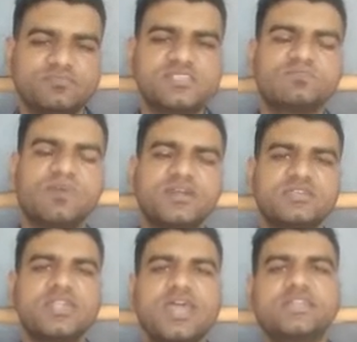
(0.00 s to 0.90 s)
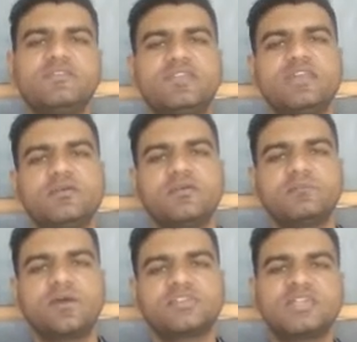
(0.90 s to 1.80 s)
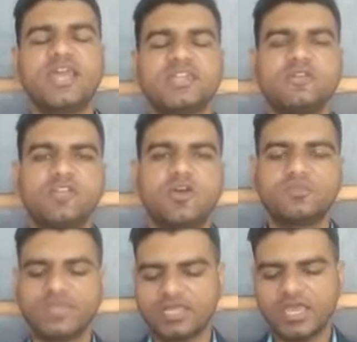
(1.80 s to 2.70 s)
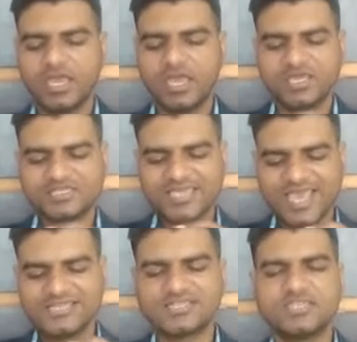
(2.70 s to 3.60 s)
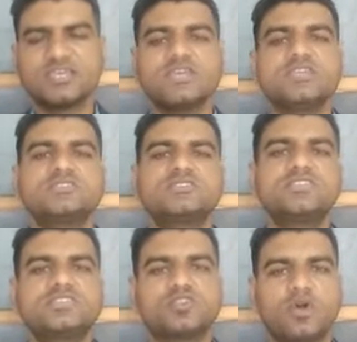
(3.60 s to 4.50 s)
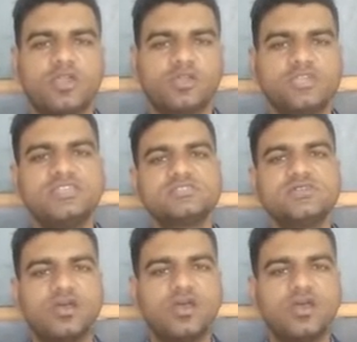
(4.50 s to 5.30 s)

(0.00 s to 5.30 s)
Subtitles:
Means functional activity of that cells is destroyed, is